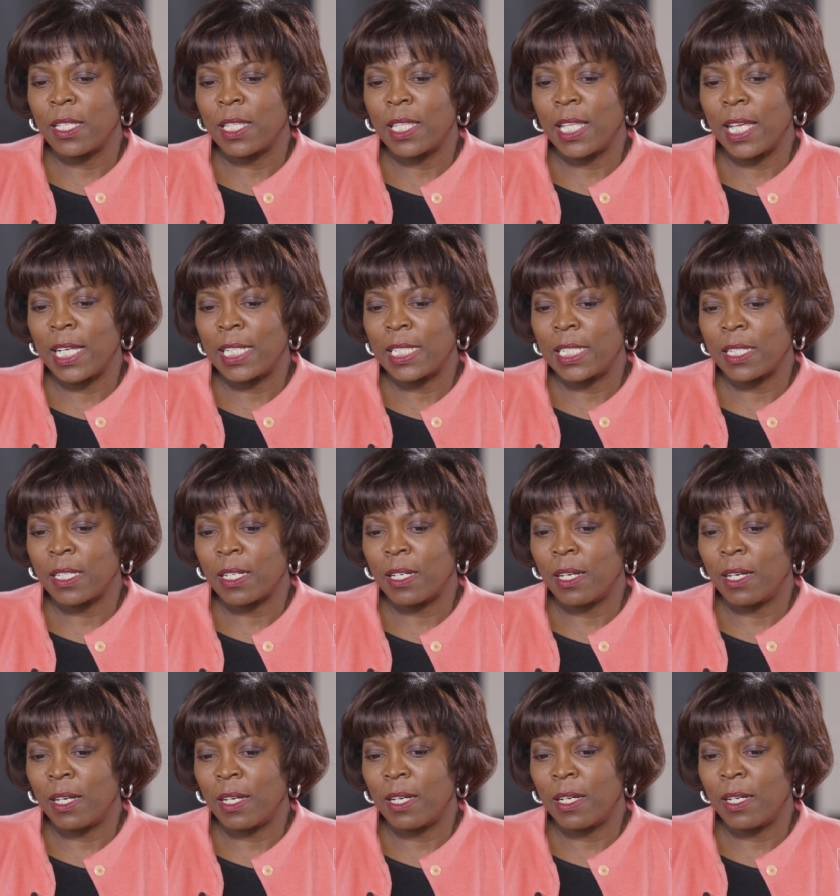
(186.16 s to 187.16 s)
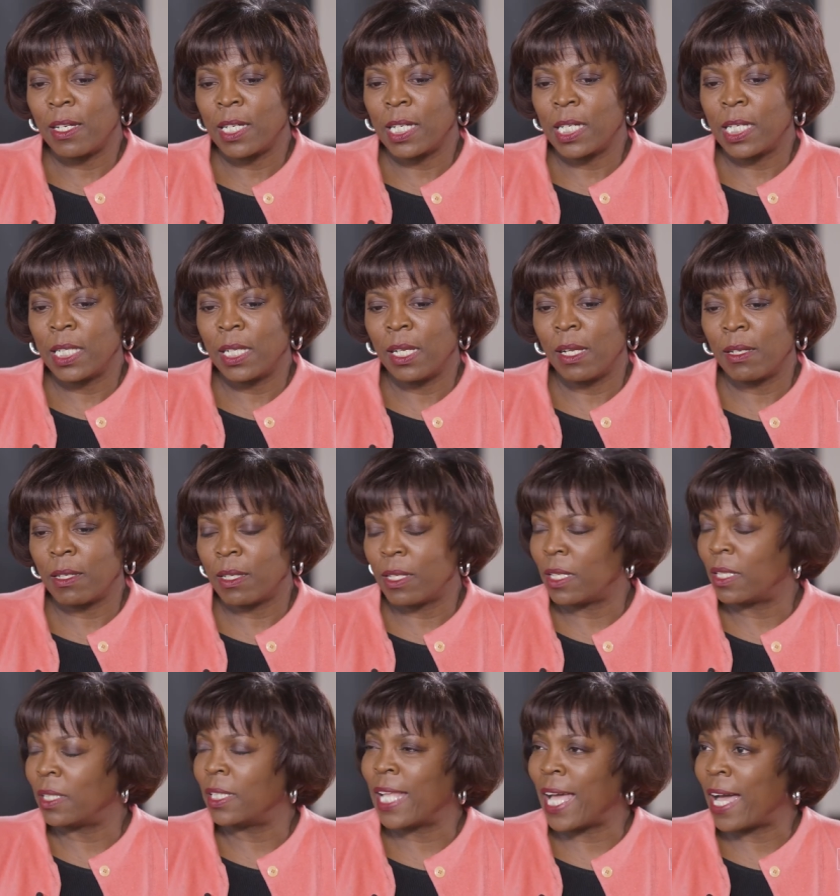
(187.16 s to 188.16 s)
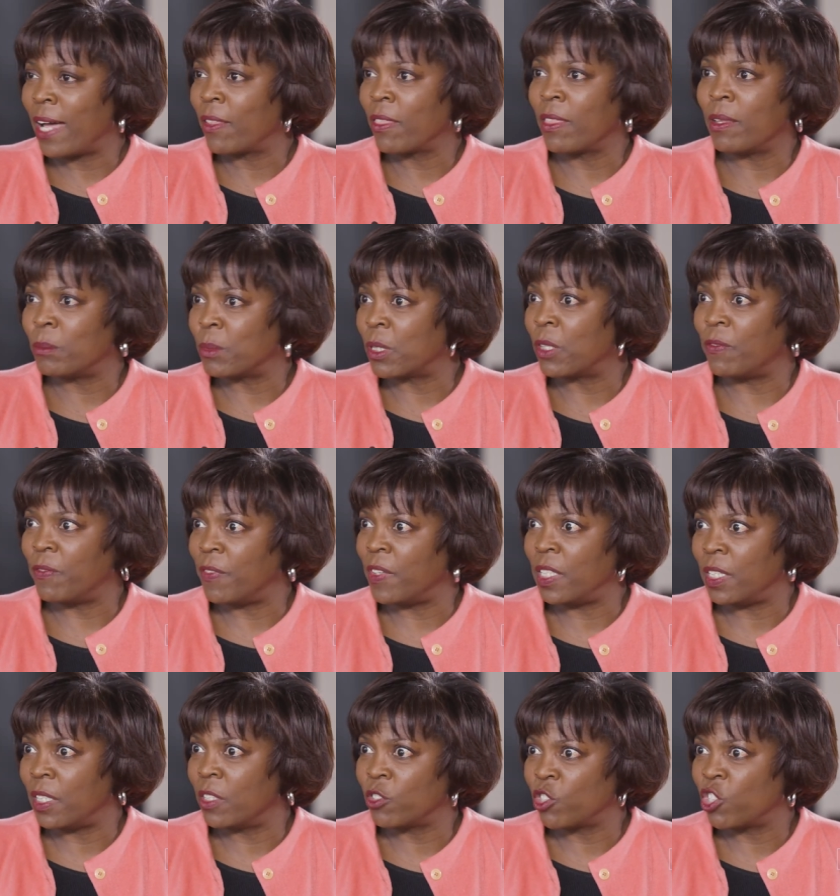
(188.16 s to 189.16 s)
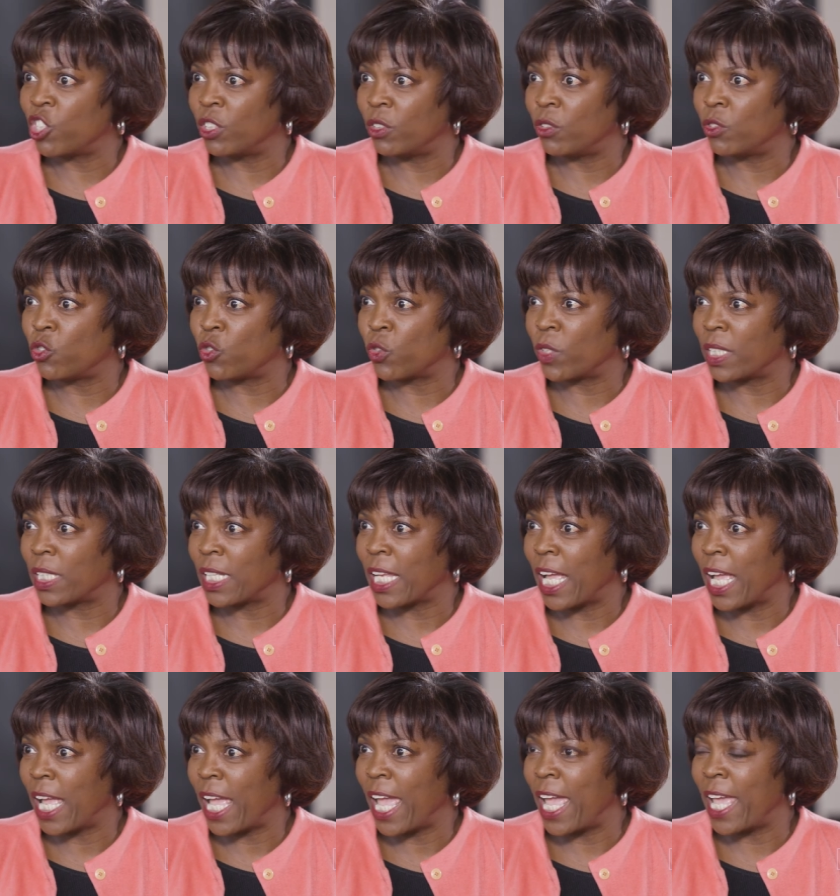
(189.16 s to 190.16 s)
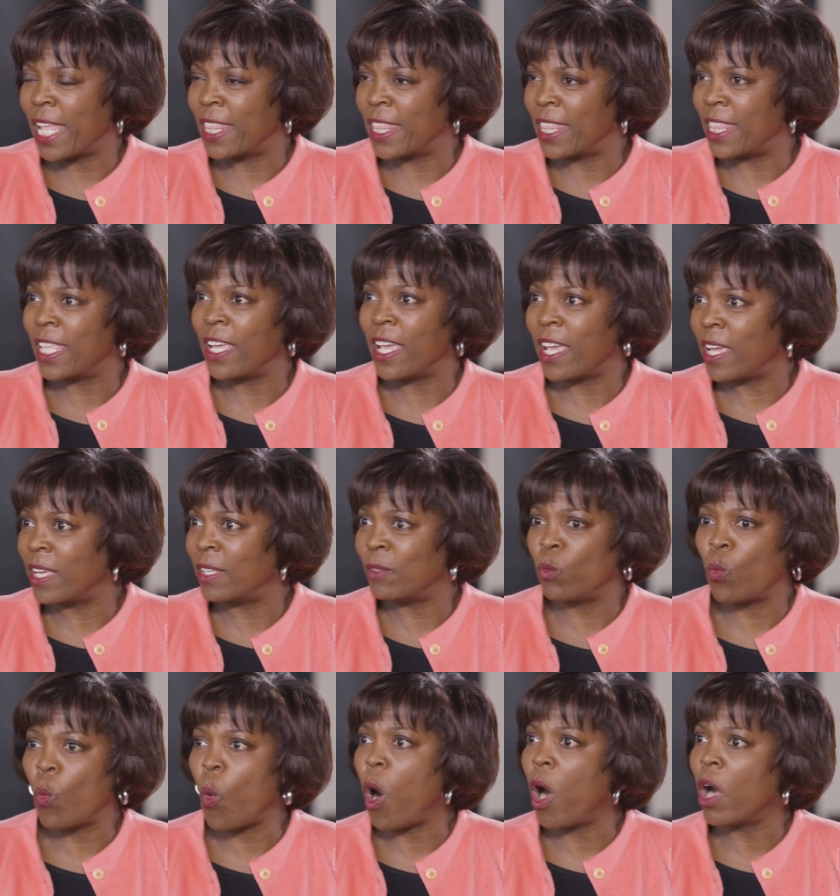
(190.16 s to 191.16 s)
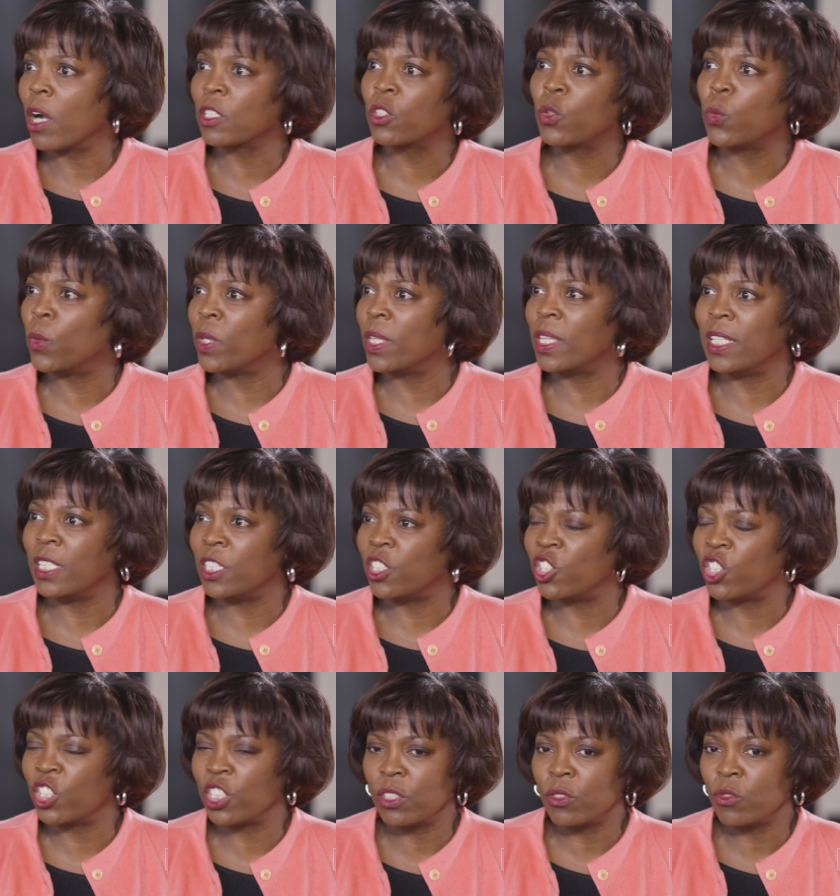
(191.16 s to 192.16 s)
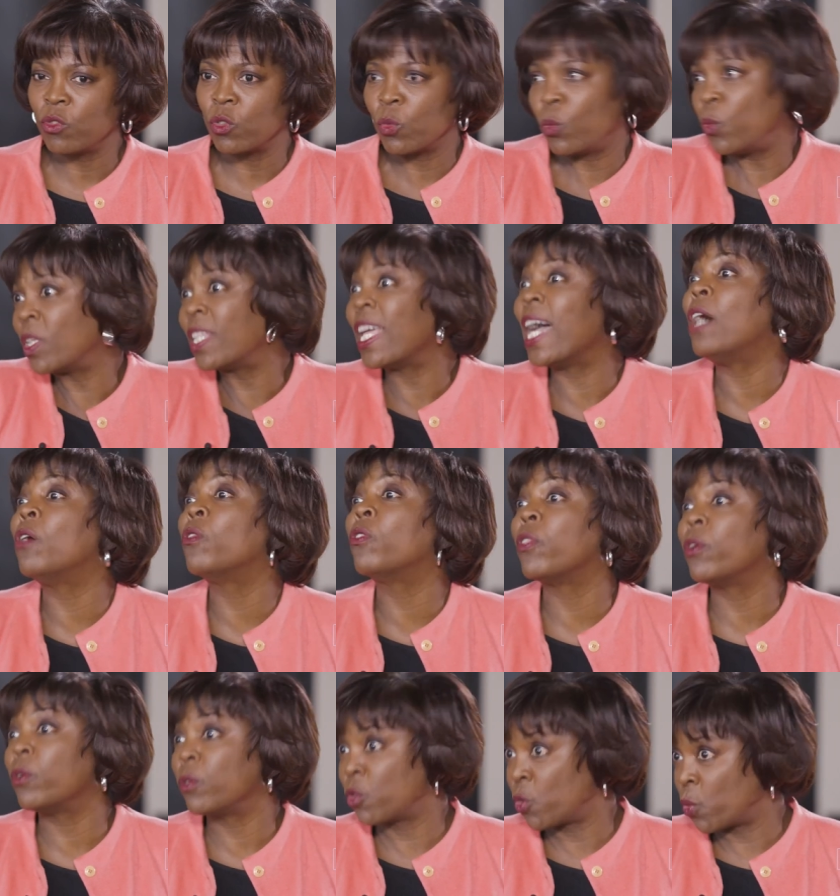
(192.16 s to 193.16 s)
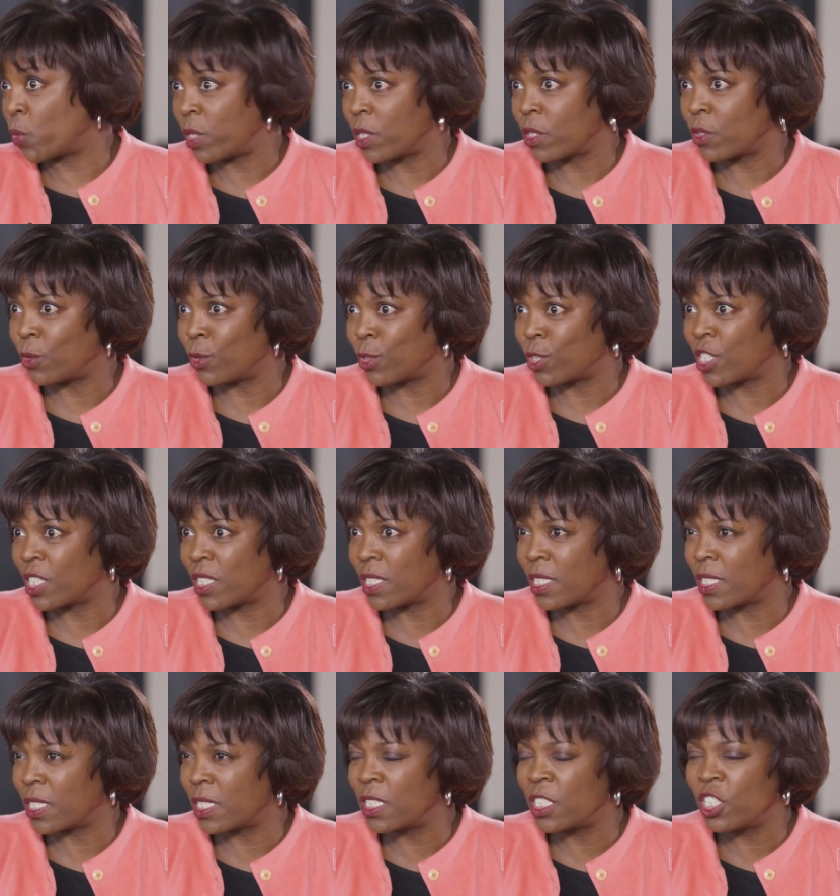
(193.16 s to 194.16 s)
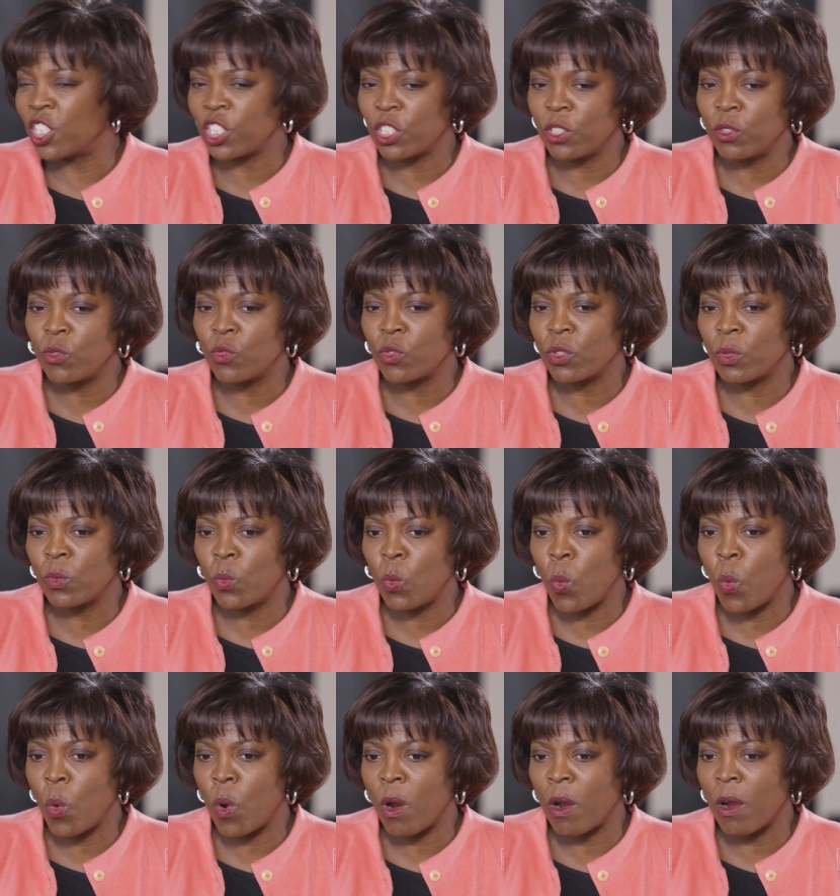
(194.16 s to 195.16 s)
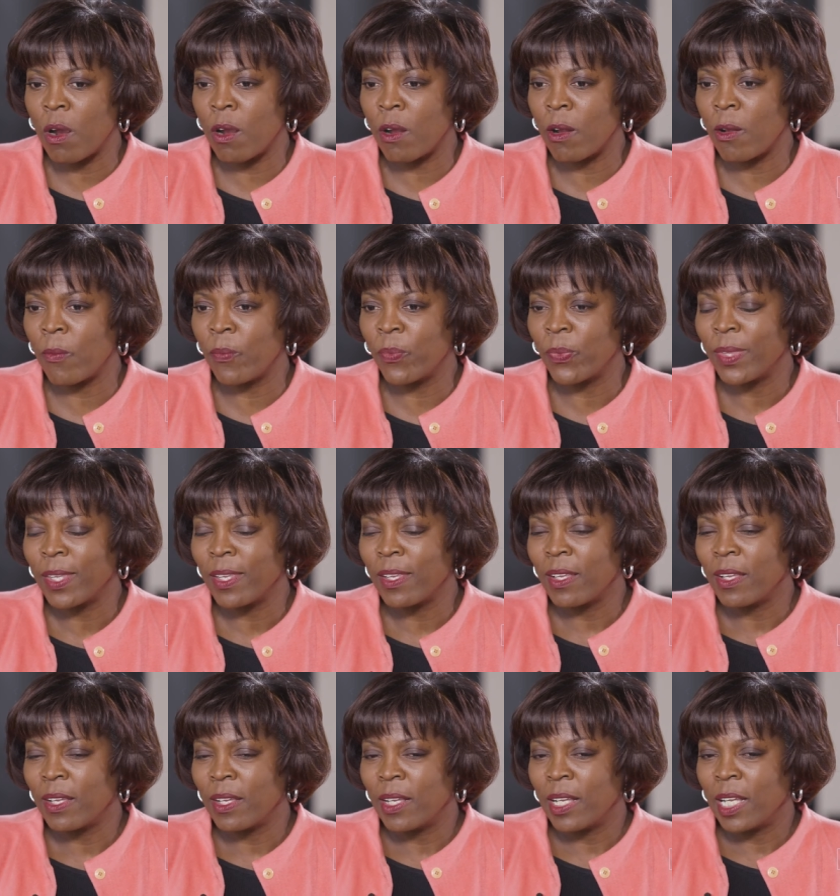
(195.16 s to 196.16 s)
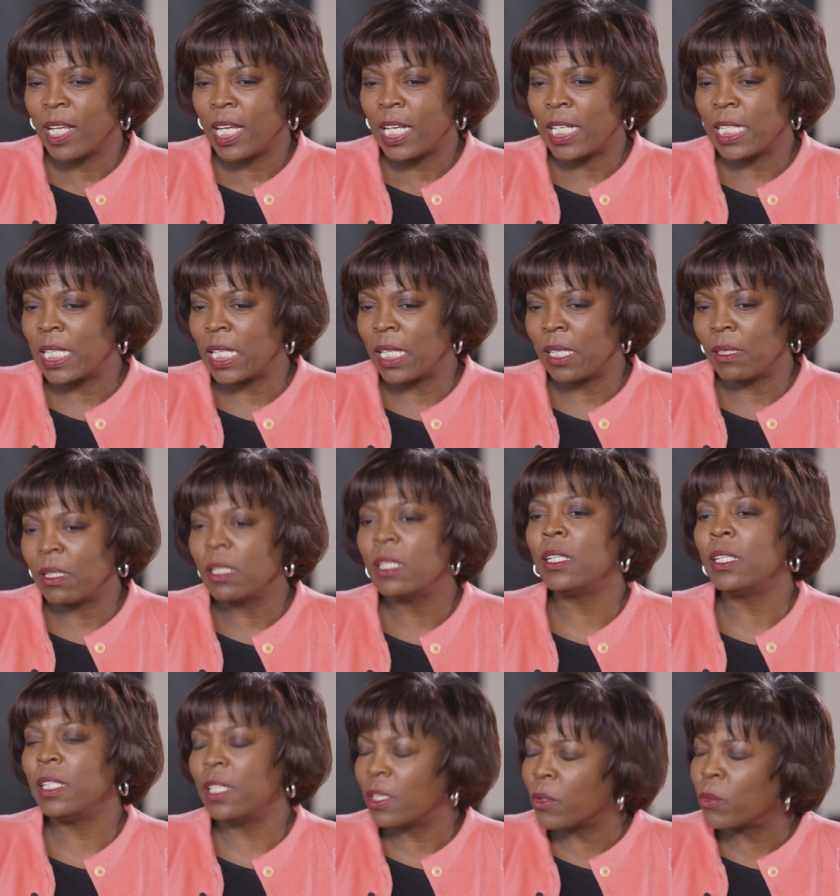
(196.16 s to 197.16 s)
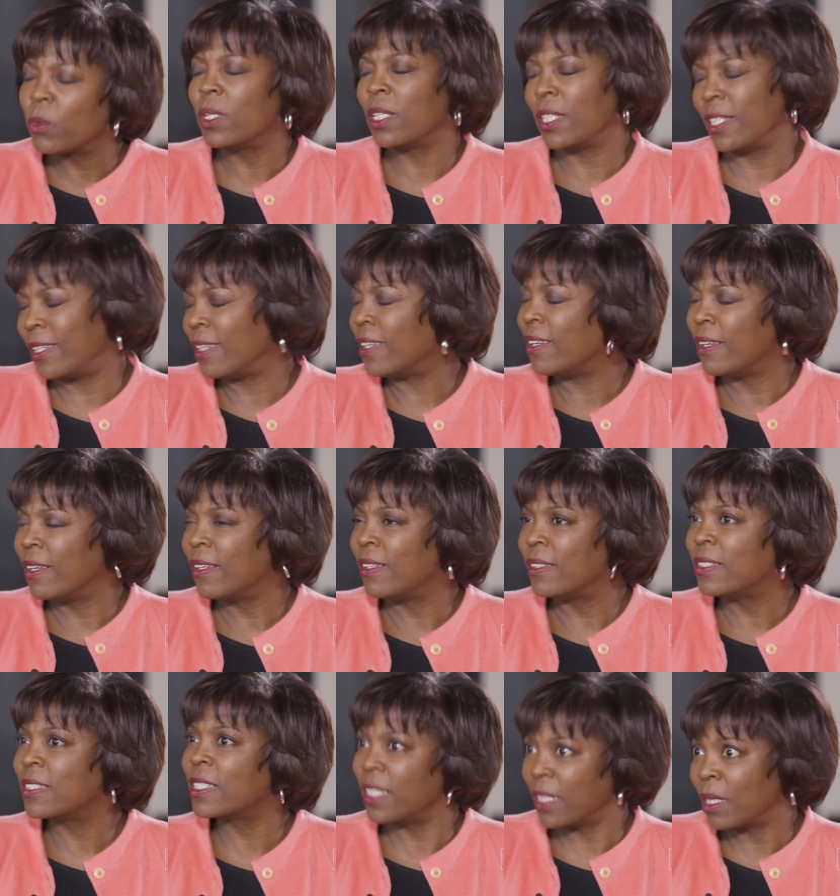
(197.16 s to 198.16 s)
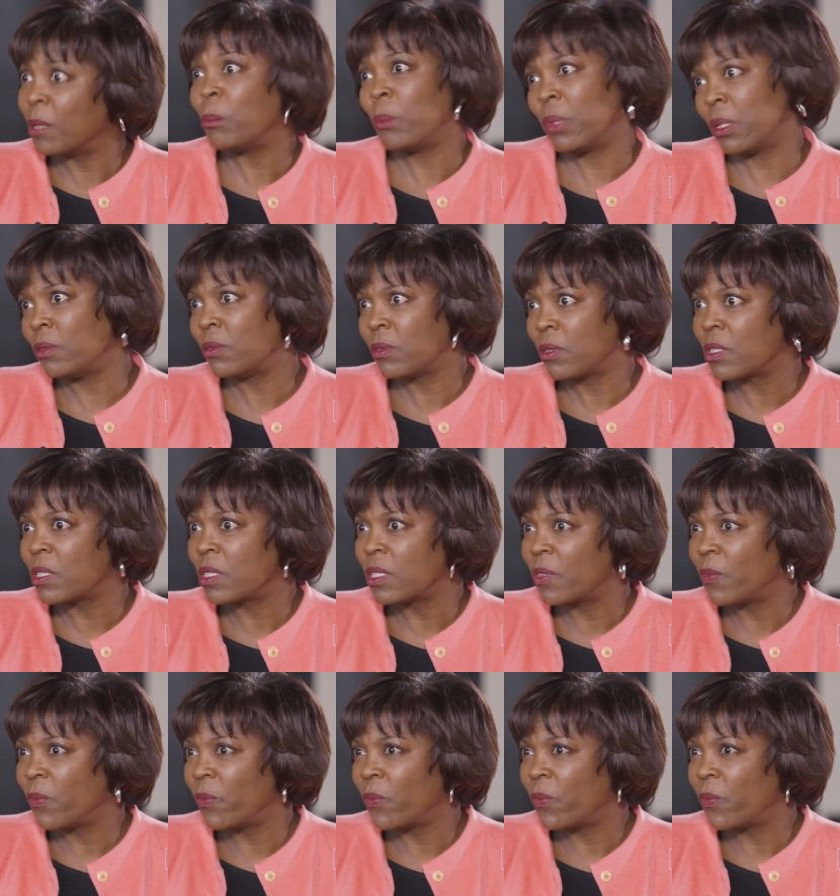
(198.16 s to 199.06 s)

that uh, could allow them to feed their children, and they walked with these children without those resources, and the children were literally skin and bones.